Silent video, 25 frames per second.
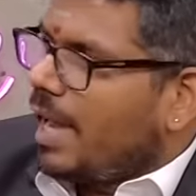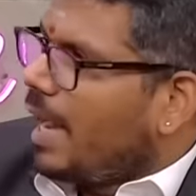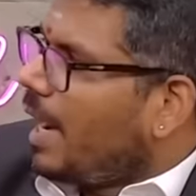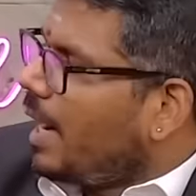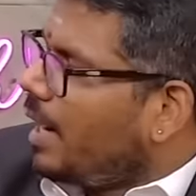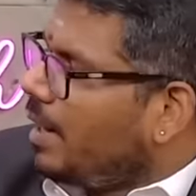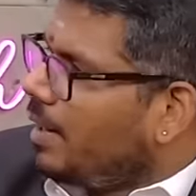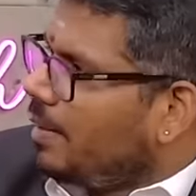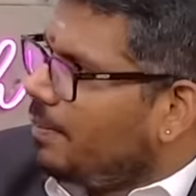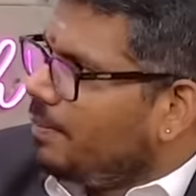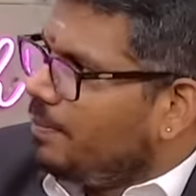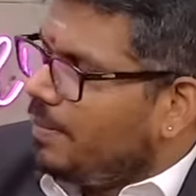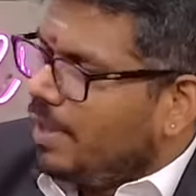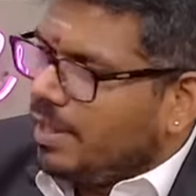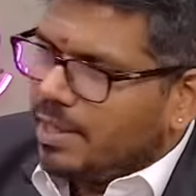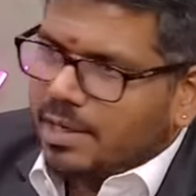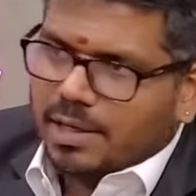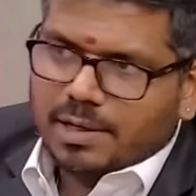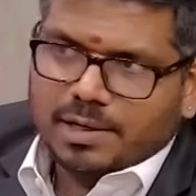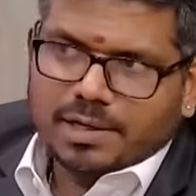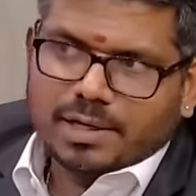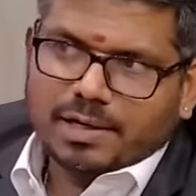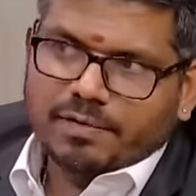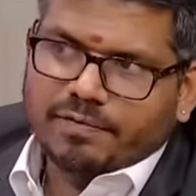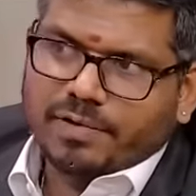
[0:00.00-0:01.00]
and make
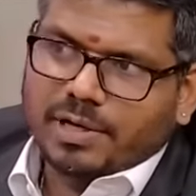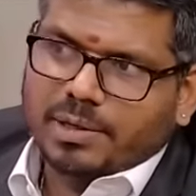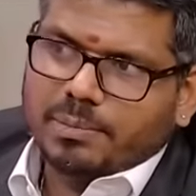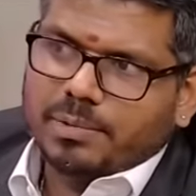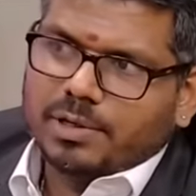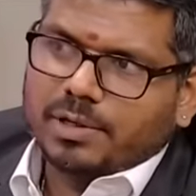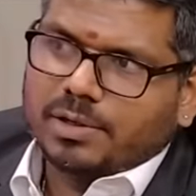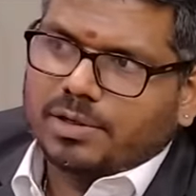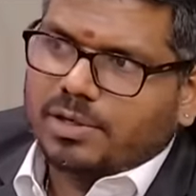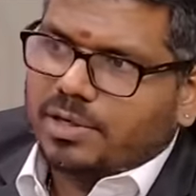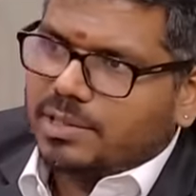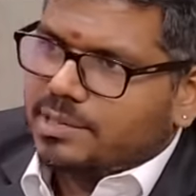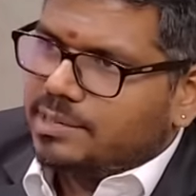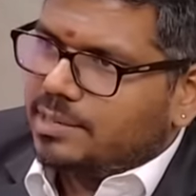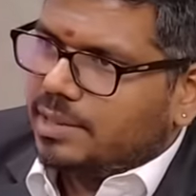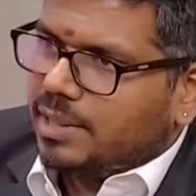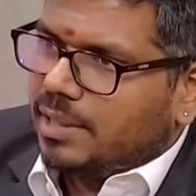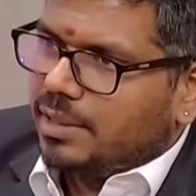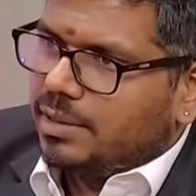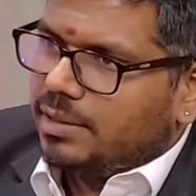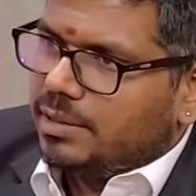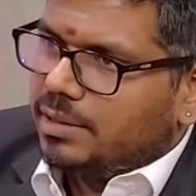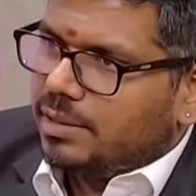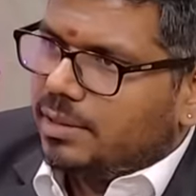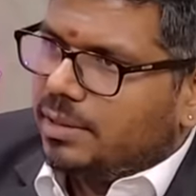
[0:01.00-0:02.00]
it available across the
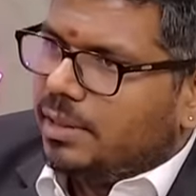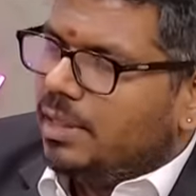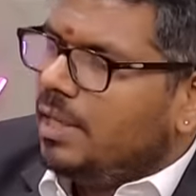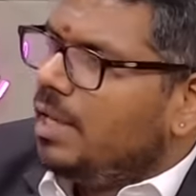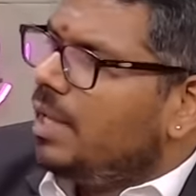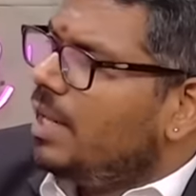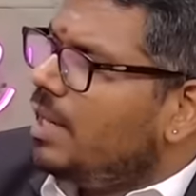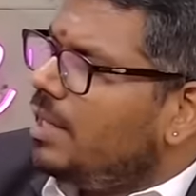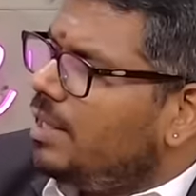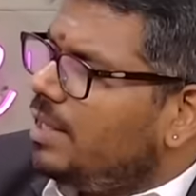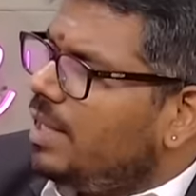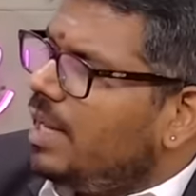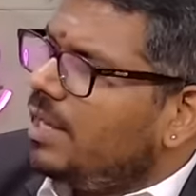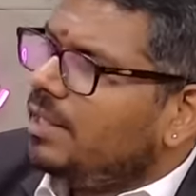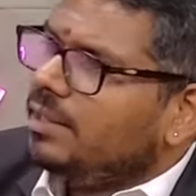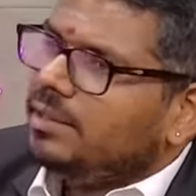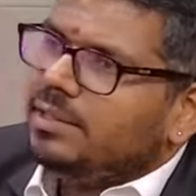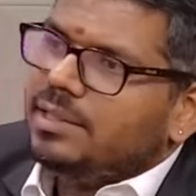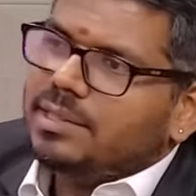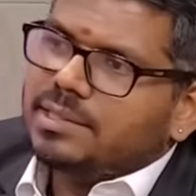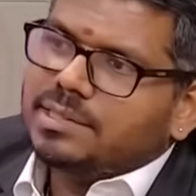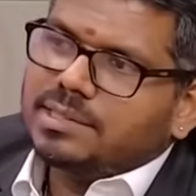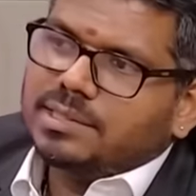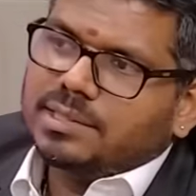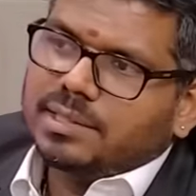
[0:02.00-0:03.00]
country.
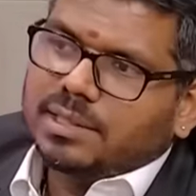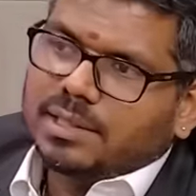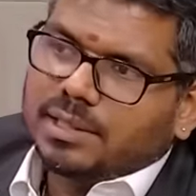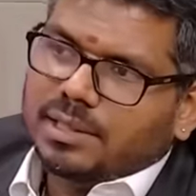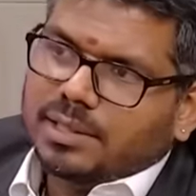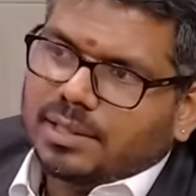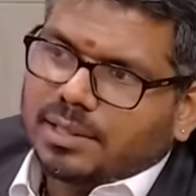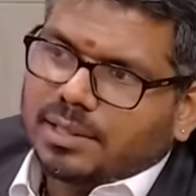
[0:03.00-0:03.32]
Let this